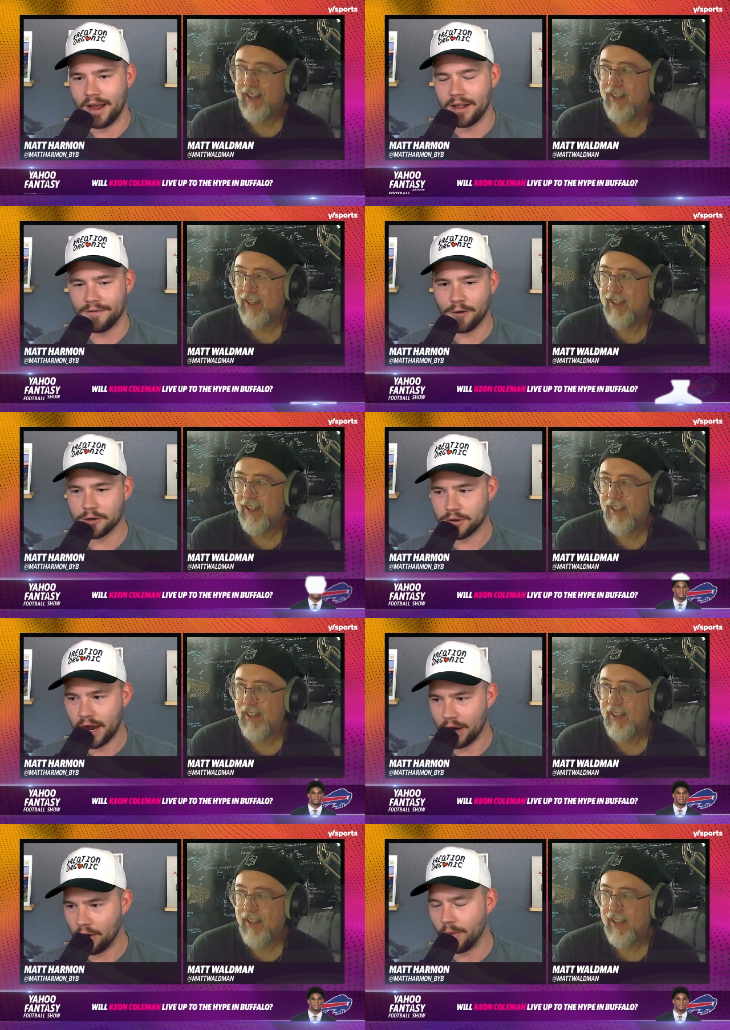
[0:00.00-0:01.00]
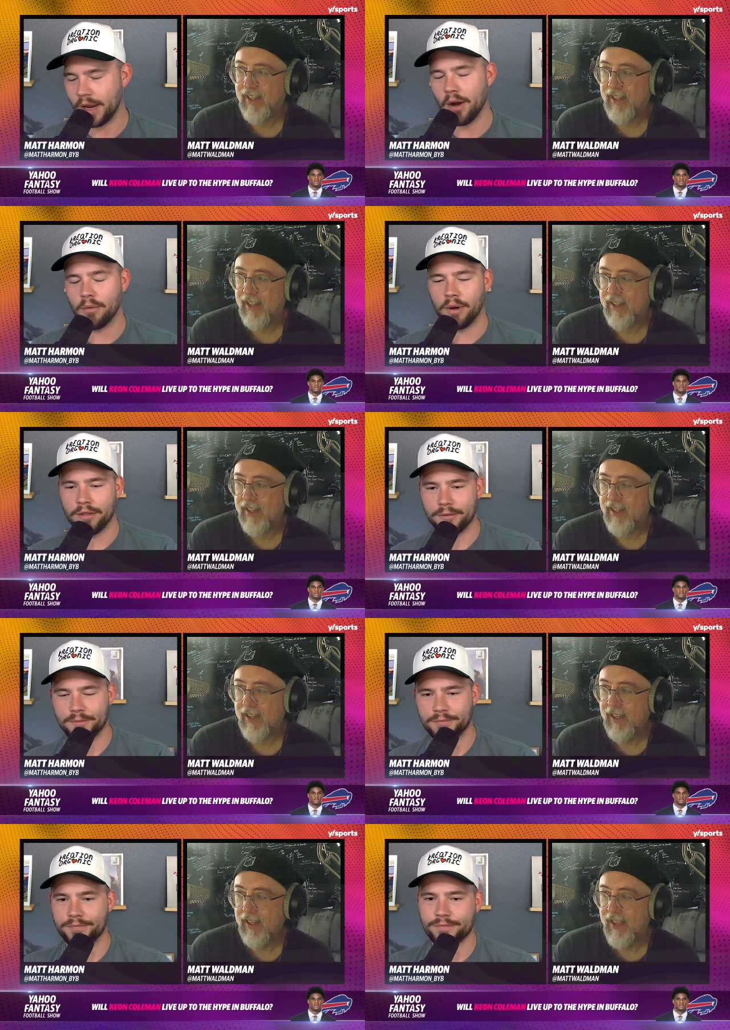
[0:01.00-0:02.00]
Speaker 1: in the first round. Who are we going with?
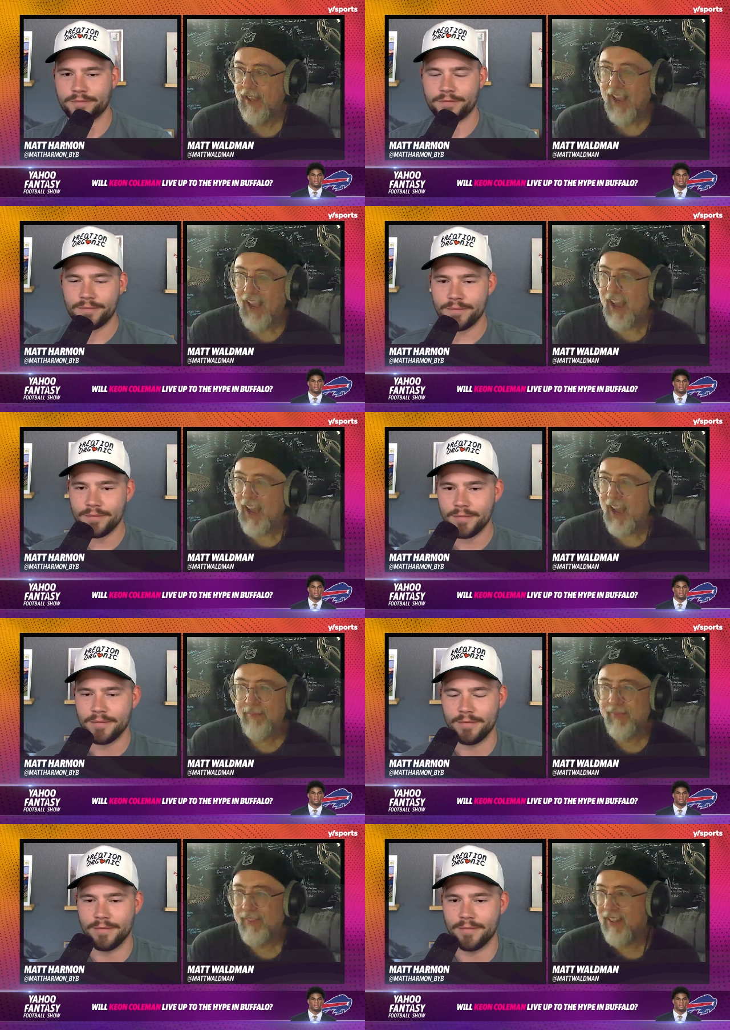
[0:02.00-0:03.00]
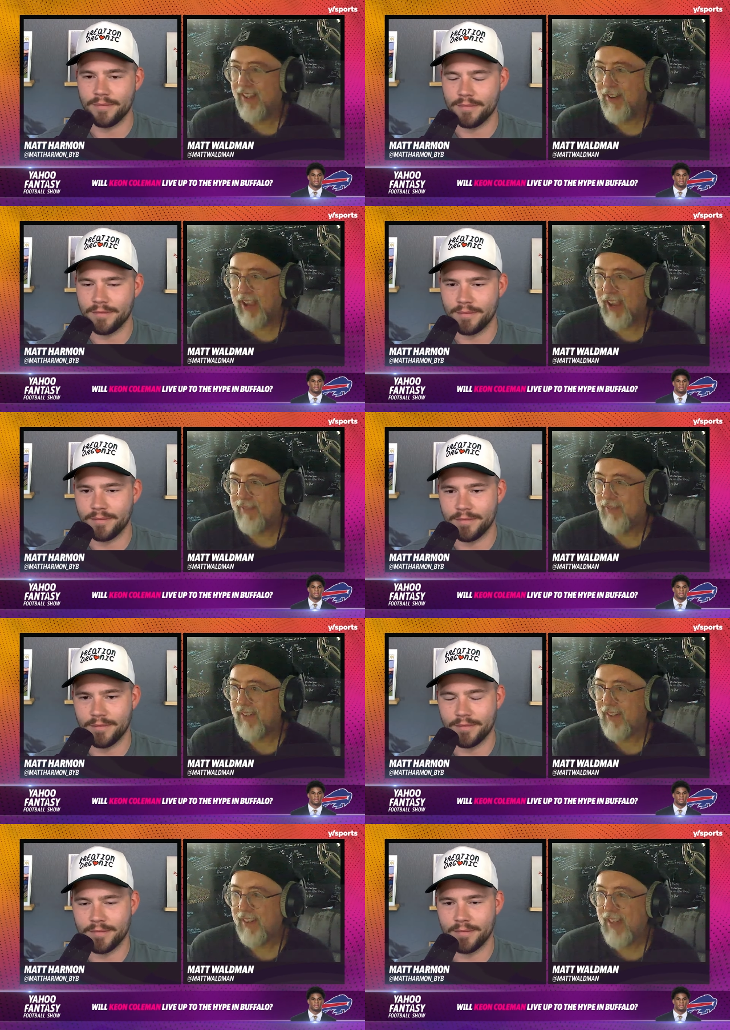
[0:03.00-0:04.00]
Speaker 2: I'm okay.
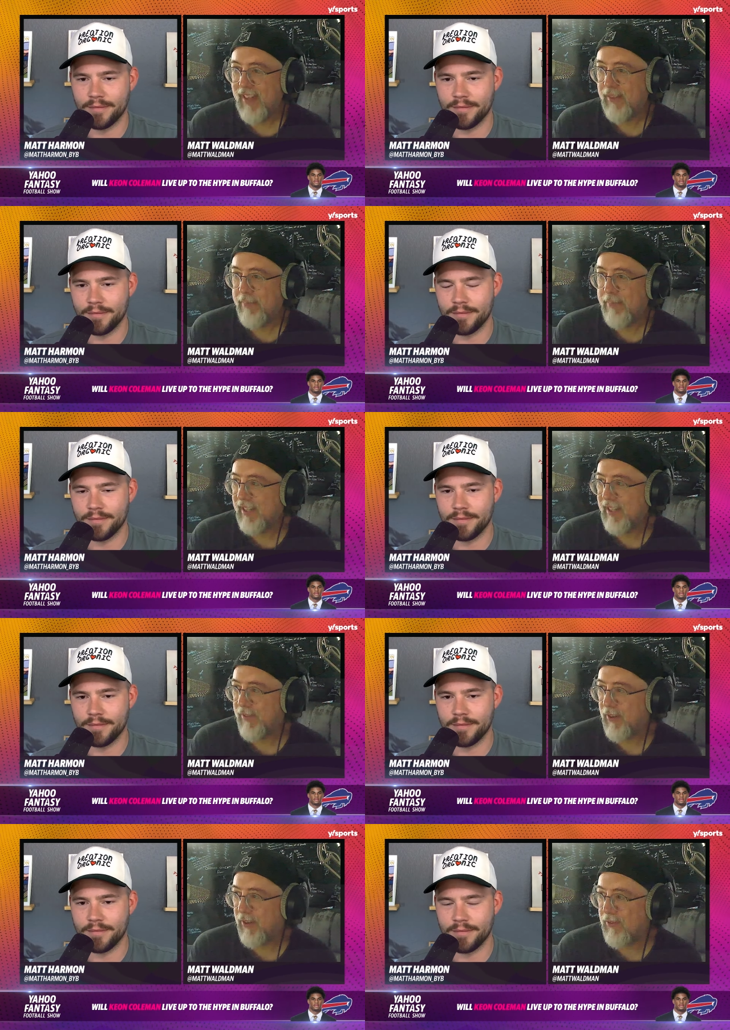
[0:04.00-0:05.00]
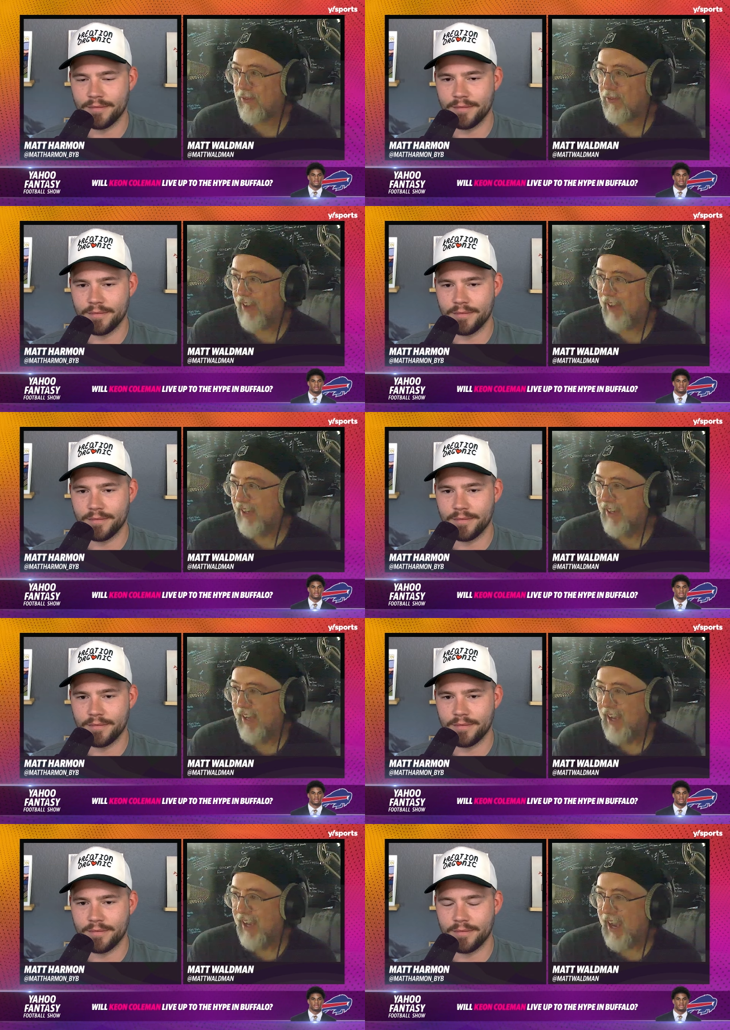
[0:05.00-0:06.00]
11th pick in the first round.
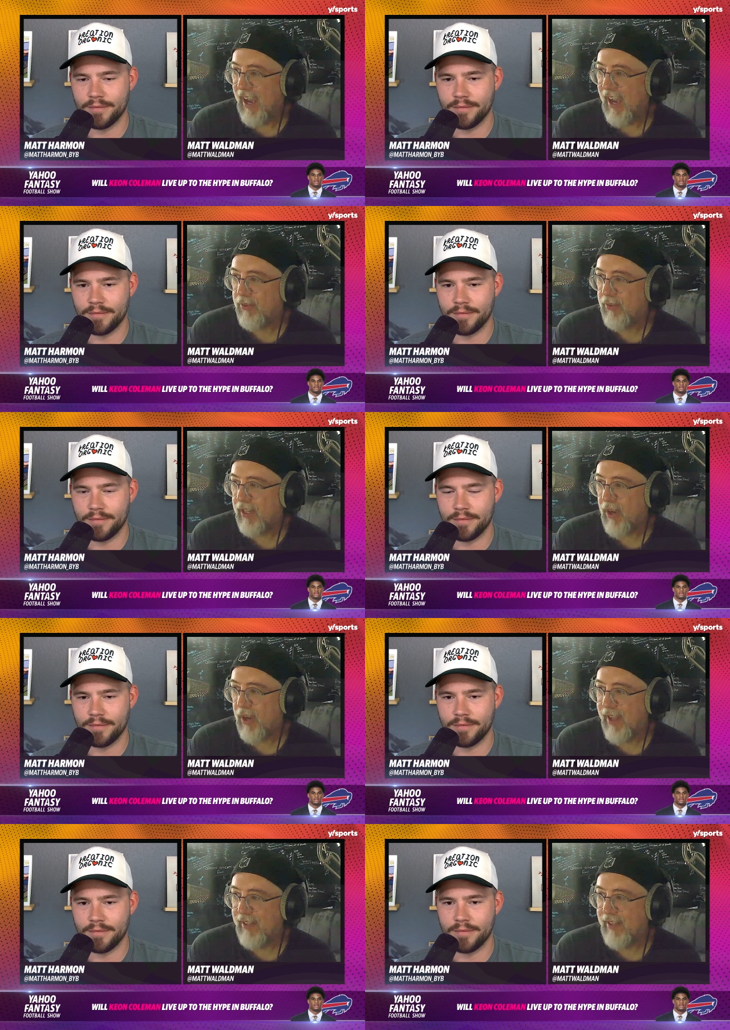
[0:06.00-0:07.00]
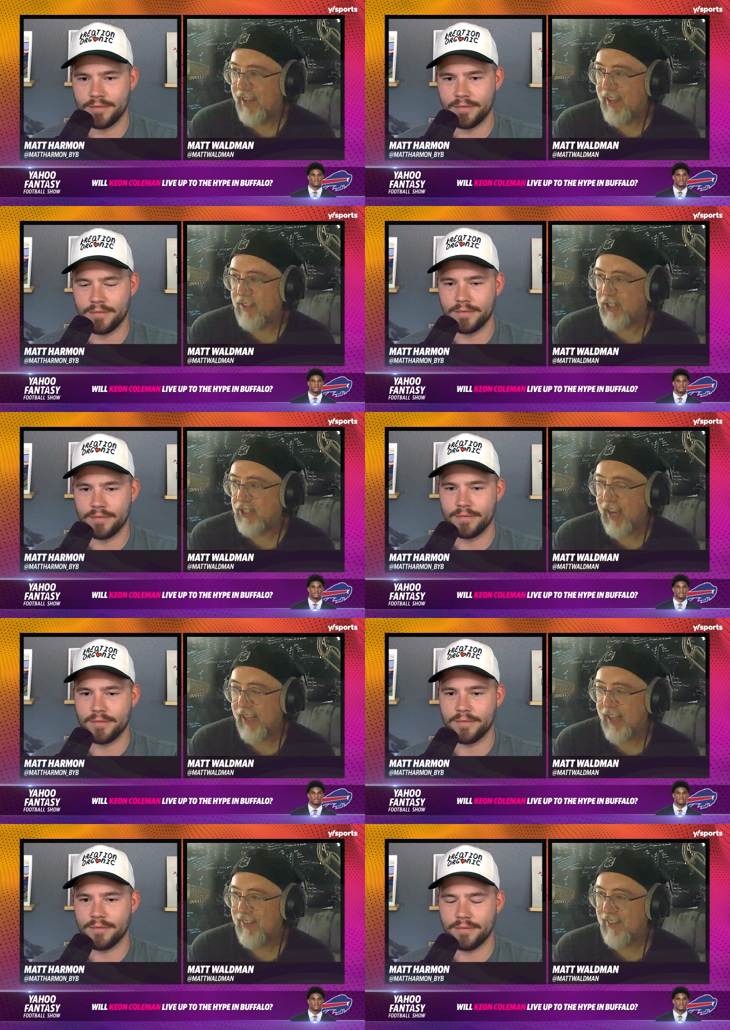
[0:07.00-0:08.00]
I'm just going to go ahead and take the
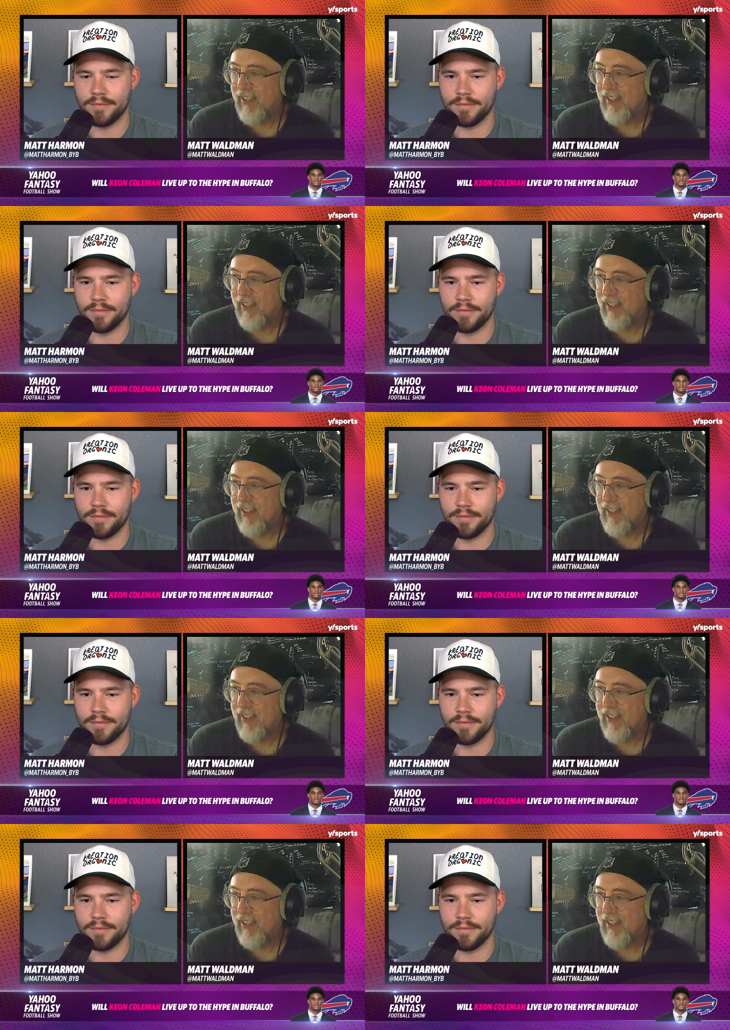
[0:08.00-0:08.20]
chance,